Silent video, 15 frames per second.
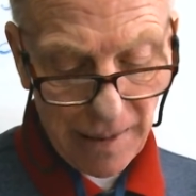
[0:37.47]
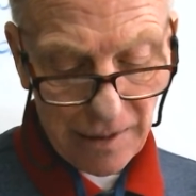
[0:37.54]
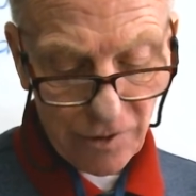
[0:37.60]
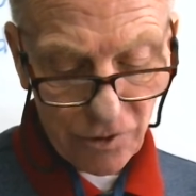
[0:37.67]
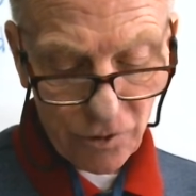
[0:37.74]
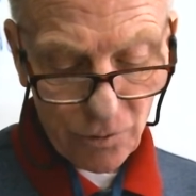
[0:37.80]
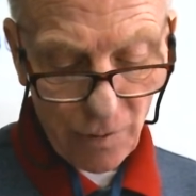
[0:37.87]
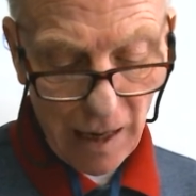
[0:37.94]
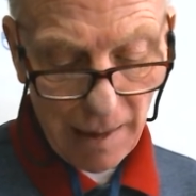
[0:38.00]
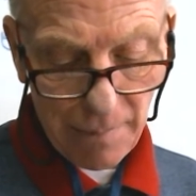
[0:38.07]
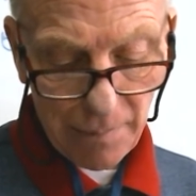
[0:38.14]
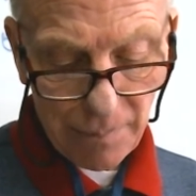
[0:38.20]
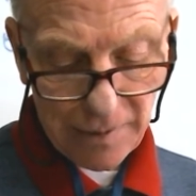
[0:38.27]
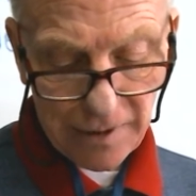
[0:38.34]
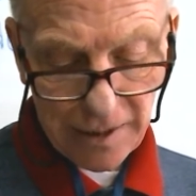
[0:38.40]
describe a
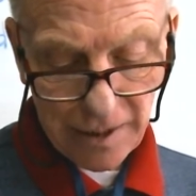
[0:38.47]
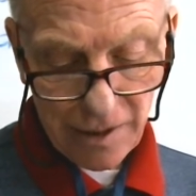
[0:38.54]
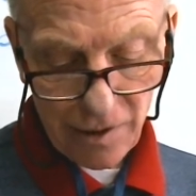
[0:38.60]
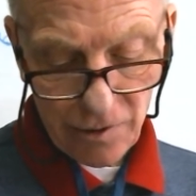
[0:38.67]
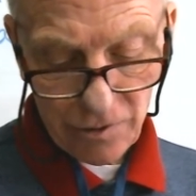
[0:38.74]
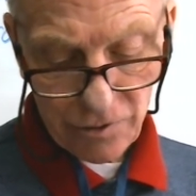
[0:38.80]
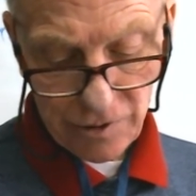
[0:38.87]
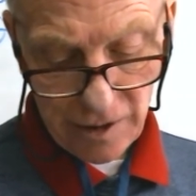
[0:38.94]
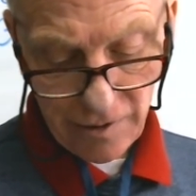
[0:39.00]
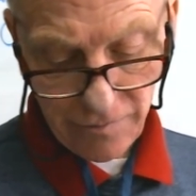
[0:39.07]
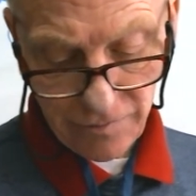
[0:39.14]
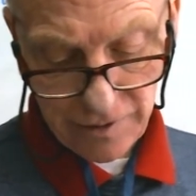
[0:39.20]
particular set of